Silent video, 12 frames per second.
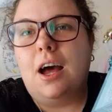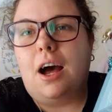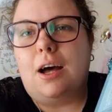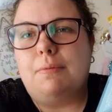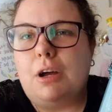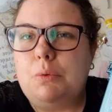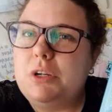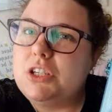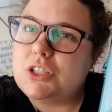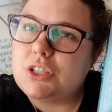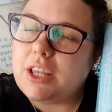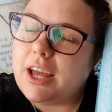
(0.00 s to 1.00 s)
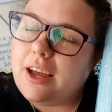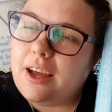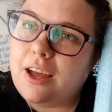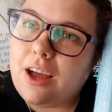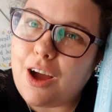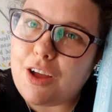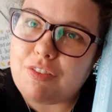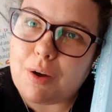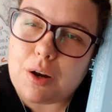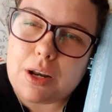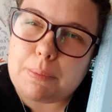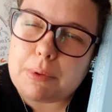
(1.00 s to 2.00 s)
I wish that I
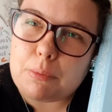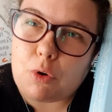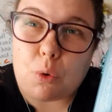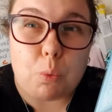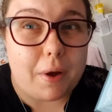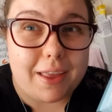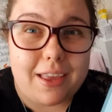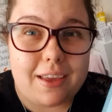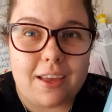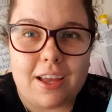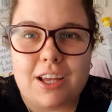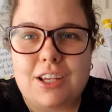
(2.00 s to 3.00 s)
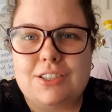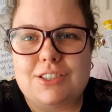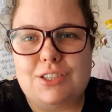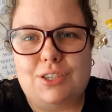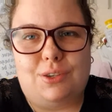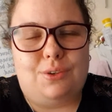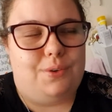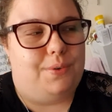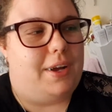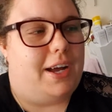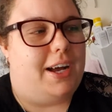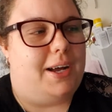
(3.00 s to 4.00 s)
felt a little bit more awake to
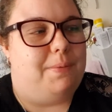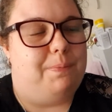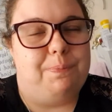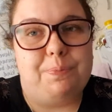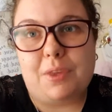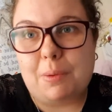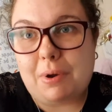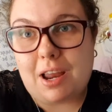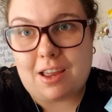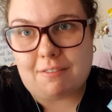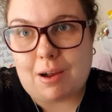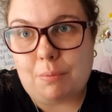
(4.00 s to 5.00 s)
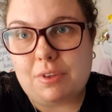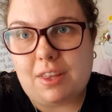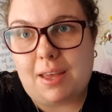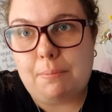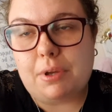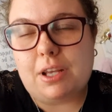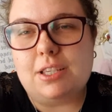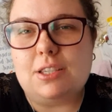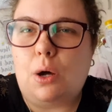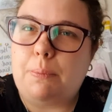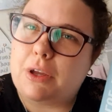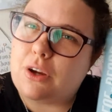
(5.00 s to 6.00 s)
play around with it, because
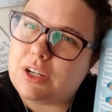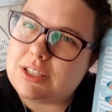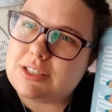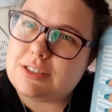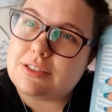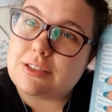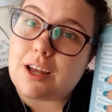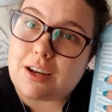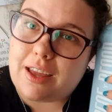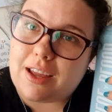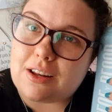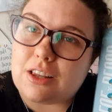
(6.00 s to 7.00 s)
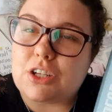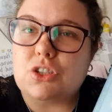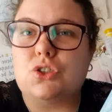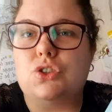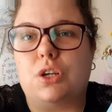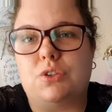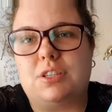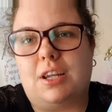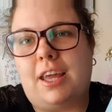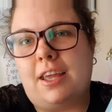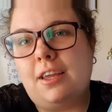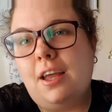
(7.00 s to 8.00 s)
oh my god, it's stunning, like so
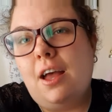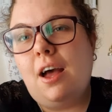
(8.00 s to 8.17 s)
stunning.